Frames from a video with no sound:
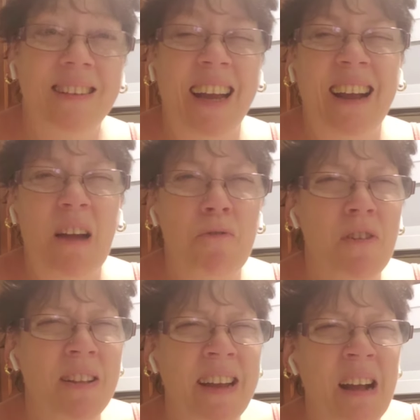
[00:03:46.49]
and like I
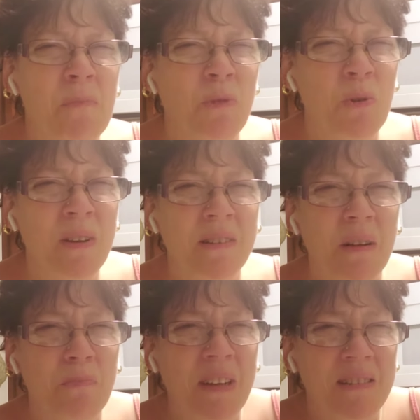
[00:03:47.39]
feel like I'm doing
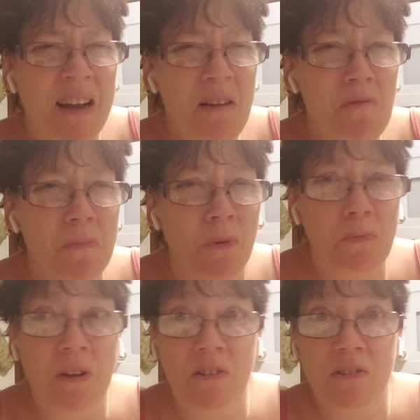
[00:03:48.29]
something terrible
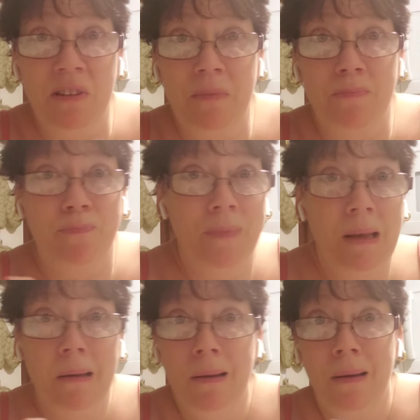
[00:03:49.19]
because I'm
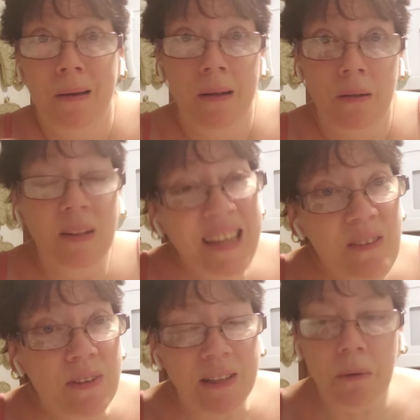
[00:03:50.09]
leaving